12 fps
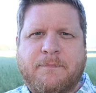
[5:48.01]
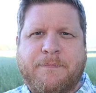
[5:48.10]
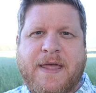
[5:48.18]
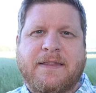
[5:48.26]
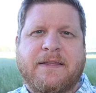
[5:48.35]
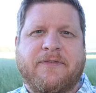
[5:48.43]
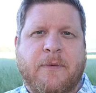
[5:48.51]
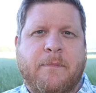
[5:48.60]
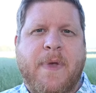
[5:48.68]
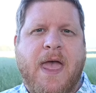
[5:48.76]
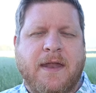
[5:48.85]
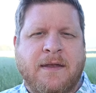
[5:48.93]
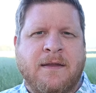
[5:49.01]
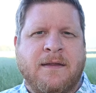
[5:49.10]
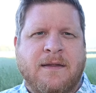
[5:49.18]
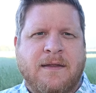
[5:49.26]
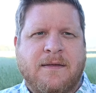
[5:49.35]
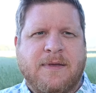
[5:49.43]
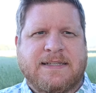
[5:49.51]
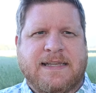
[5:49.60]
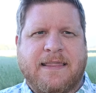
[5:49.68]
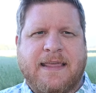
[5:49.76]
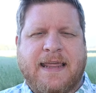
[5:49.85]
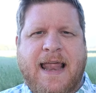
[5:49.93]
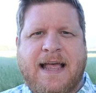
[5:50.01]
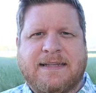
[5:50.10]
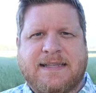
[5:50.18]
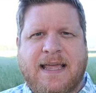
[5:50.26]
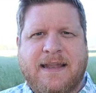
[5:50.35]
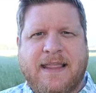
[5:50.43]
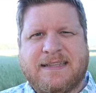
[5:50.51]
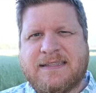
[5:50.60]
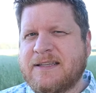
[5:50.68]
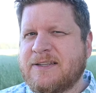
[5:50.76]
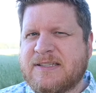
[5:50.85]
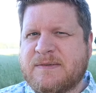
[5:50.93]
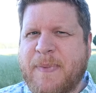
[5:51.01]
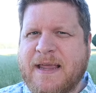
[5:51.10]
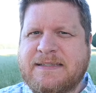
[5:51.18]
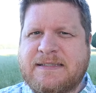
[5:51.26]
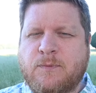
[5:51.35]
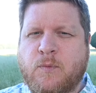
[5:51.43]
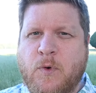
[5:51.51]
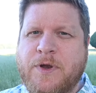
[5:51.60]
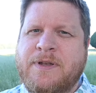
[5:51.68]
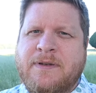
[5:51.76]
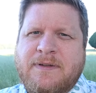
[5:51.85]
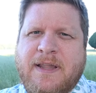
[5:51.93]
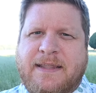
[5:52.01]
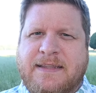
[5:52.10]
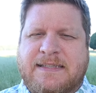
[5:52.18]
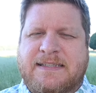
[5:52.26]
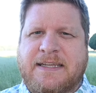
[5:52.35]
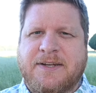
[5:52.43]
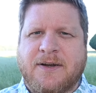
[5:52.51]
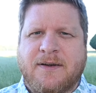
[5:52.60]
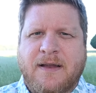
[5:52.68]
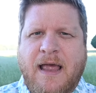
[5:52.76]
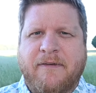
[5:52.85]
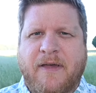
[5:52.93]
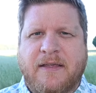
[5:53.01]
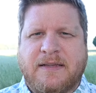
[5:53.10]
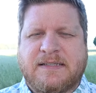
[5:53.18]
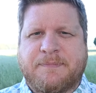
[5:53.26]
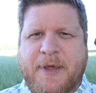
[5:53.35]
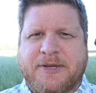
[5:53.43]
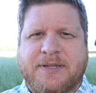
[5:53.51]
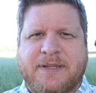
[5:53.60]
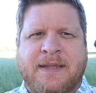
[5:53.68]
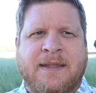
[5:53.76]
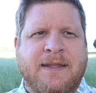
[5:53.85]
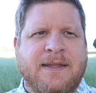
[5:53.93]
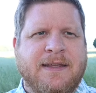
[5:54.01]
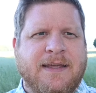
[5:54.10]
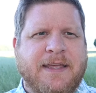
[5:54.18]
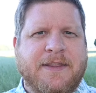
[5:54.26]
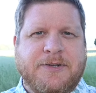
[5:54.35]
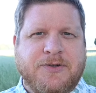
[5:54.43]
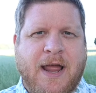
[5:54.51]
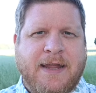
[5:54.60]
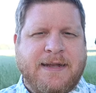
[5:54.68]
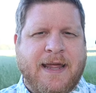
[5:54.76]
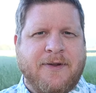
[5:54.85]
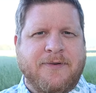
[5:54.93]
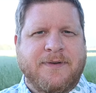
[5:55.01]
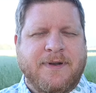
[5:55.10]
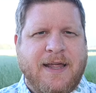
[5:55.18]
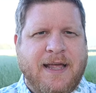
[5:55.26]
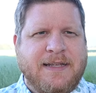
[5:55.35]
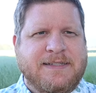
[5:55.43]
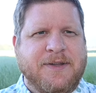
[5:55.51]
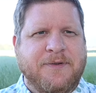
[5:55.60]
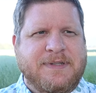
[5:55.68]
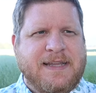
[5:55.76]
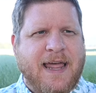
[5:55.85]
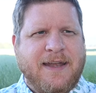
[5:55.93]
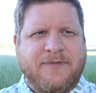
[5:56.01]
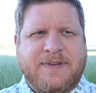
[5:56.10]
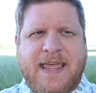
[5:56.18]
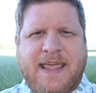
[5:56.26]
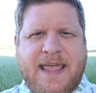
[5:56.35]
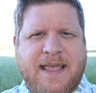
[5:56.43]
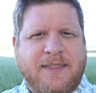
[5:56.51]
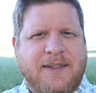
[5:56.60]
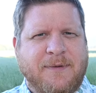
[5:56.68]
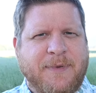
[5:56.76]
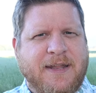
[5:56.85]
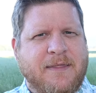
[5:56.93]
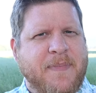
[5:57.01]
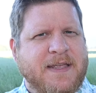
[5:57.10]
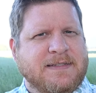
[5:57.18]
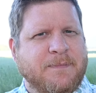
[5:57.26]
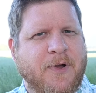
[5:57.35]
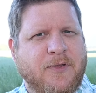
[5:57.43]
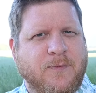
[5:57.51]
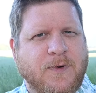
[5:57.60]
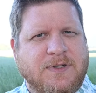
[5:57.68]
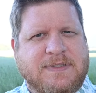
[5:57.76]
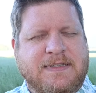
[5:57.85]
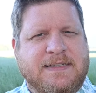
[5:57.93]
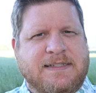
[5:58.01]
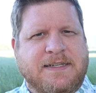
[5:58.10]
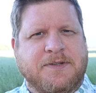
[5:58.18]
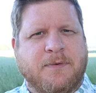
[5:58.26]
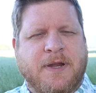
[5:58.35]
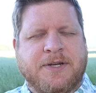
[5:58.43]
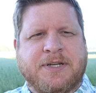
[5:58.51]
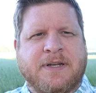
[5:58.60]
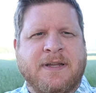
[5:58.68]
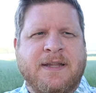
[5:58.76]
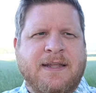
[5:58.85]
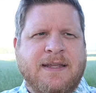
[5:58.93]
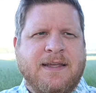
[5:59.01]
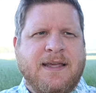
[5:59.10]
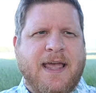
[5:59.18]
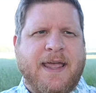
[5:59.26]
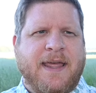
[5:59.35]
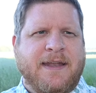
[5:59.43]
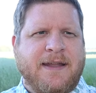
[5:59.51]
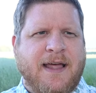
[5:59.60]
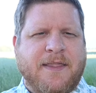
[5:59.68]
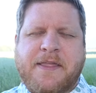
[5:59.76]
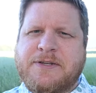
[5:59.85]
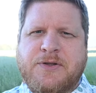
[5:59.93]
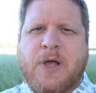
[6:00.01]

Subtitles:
Bentley for Men, because I think it adds that little spiced wood, like the cedar, especially in the dry down. So it's kind of taking a little bit of the best of both worlds in this situation, and they do